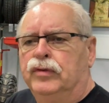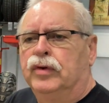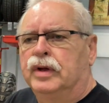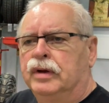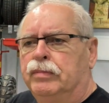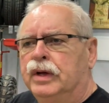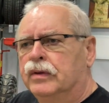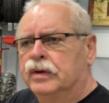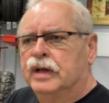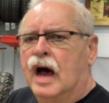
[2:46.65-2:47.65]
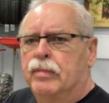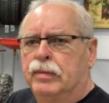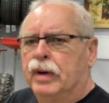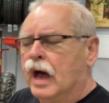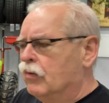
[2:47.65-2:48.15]
you can peel the top of the
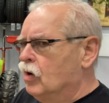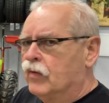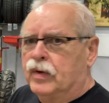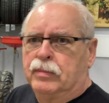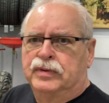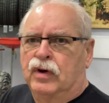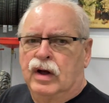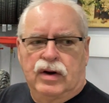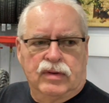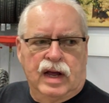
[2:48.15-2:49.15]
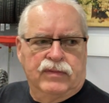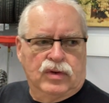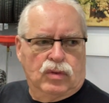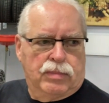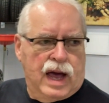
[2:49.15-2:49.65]
battery off, and I'm sorry I don't have the
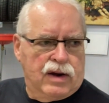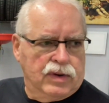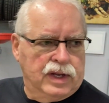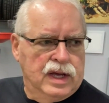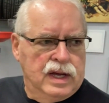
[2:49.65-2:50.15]
old battery